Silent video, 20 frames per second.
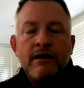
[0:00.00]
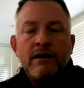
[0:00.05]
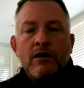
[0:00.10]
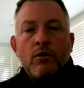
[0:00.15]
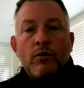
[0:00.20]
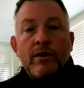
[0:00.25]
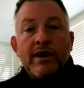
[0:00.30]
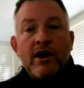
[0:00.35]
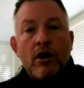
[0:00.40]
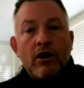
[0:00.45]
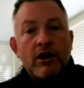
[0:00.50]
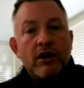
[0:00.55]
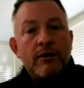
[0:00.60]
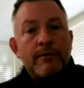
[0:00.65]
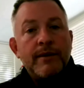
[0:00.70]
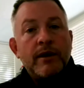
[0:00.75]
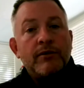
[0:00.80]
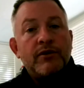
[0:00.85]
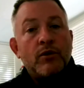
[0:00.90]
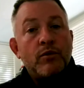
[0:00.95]
we are going to be
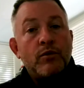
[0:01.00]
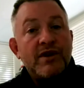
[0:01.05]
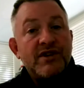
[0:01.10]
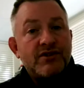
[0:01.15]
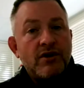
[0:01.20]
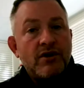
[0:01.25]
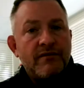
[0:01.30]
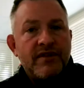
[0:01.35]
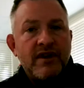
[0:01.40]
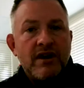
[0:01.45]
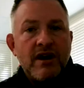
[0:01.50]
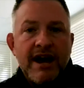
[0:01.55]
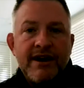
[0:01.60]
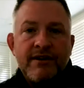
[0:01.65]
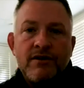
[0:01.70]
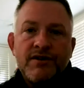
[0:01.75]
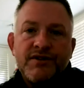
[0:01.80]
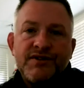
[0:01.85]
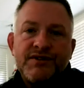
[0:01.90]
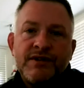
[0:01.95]
able to restart the
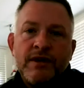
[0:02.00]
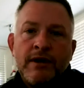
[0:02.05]
Niners.